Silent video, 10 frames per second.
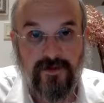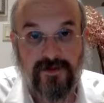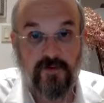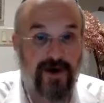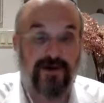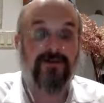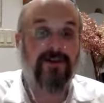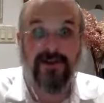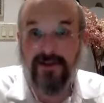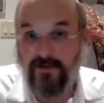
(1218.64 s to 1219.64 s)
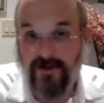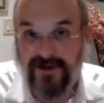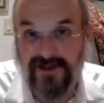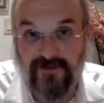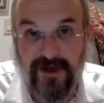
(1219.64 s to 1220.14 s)
So apparently, in the
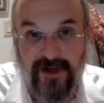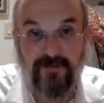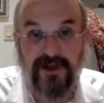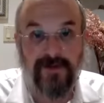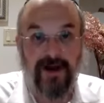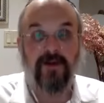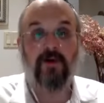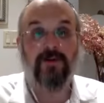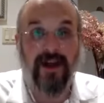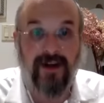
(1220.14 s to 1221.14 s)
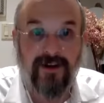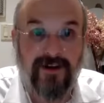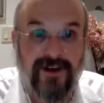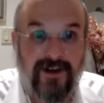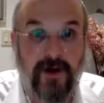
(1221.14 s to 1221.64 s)
process of making bricks back in the old day,
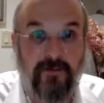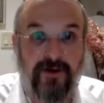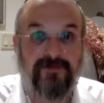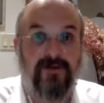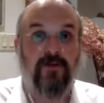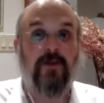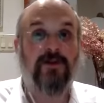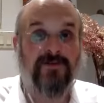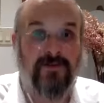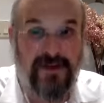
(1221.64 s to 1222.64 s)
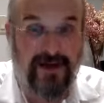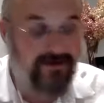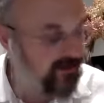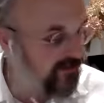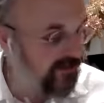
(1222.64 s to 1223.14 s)
you had bricks before they were smoothed out,
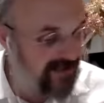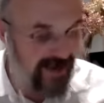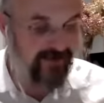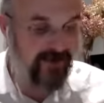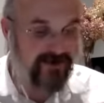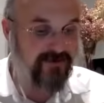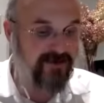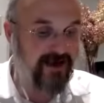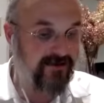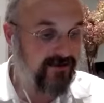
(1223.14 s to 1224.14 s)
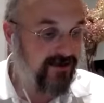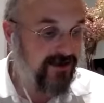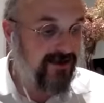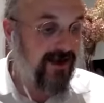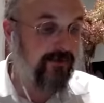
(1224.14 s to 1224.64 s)
and you have bricks after they were smoothed out.
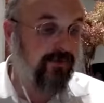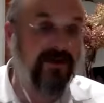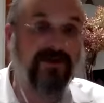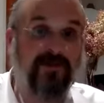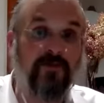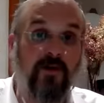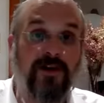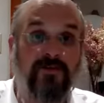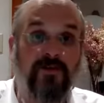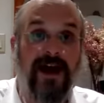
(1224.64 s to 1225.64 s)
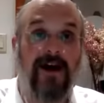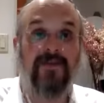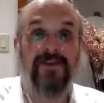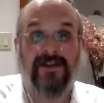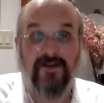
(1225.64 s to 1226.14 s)
And bricks before they're smoothed out
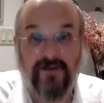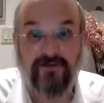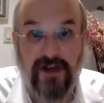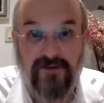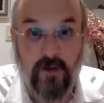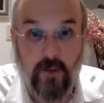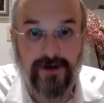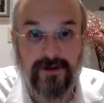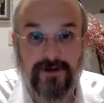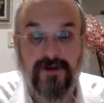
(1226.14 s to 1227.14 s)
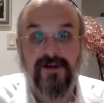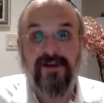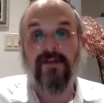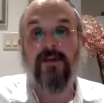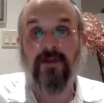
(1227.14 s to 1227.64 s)
is a tefach wider,
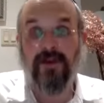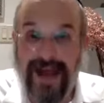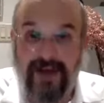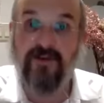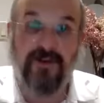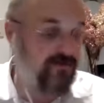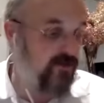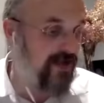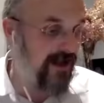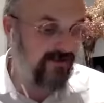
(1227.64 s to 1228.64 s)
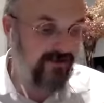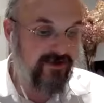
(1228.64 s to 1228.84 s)
and the bricks after they're smoothed out,